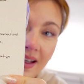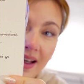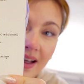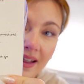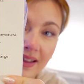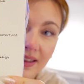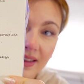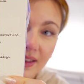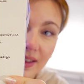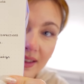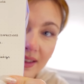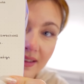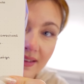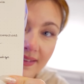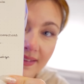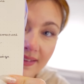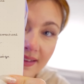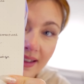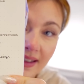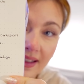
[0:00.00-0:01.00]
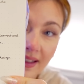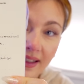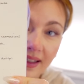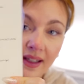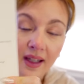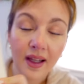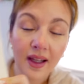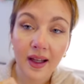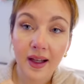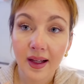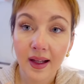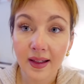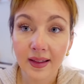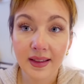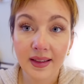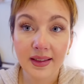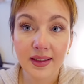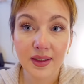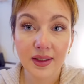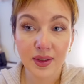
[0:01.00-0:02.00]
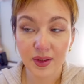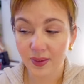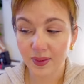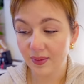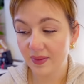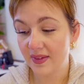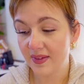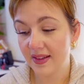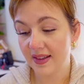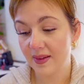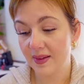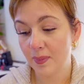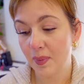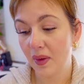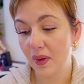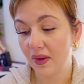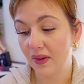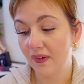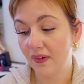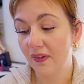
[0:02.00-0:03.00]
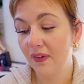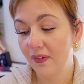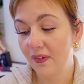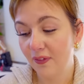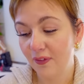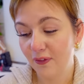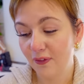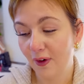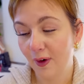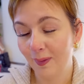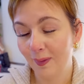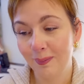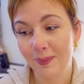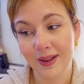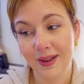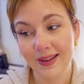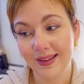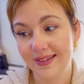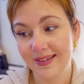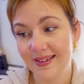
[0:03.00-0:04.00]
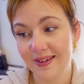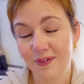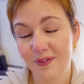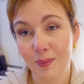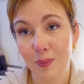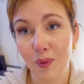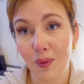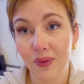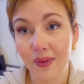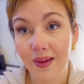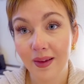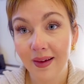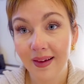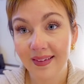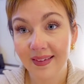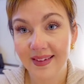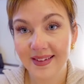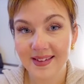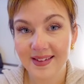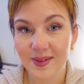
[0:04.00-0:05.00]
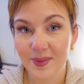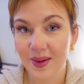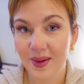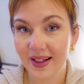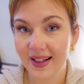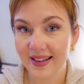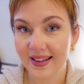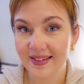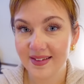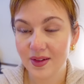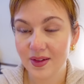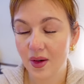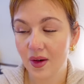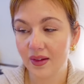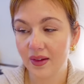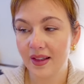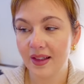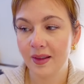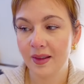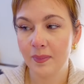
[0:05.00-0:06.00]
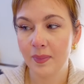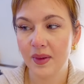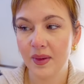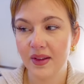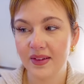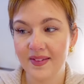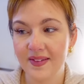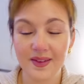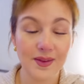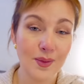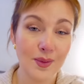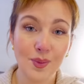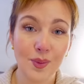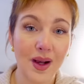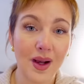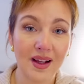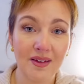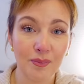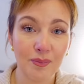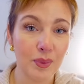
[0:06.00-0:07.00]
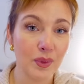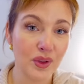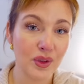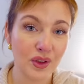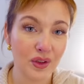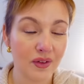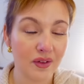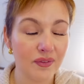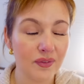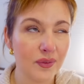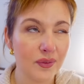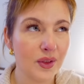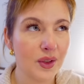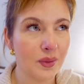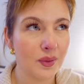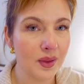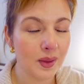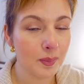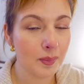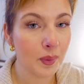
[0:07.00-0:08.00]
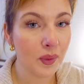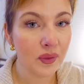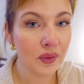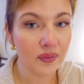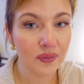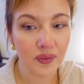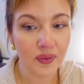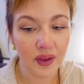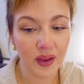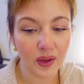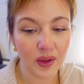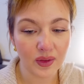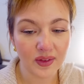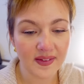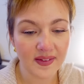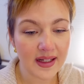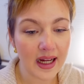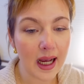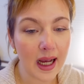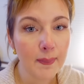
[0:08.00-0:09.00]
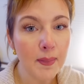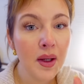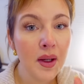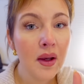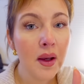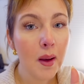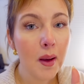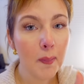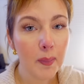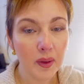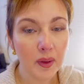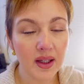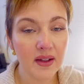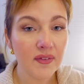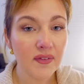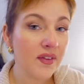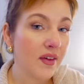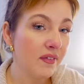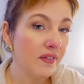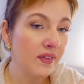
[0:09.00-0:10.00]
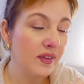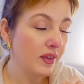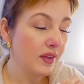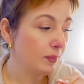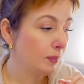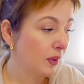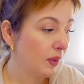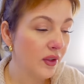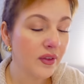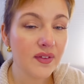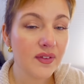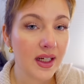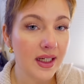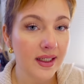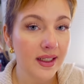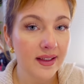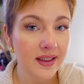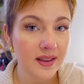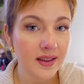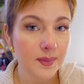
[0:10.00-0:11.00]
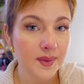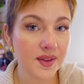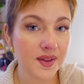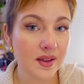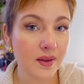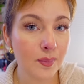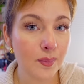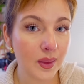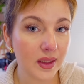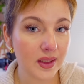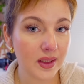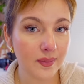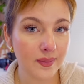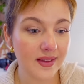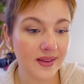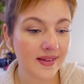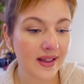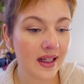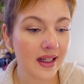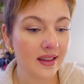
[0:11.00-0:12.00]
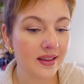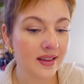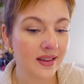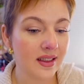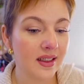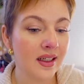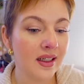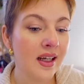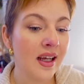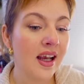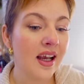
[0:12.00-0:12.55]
and as you can see, I need to do 6.4 pages every month. This is where it gets daunting, because this is why I've pushed off doing a book for the longest time. But if I've proved anything to myself by doing this calendar,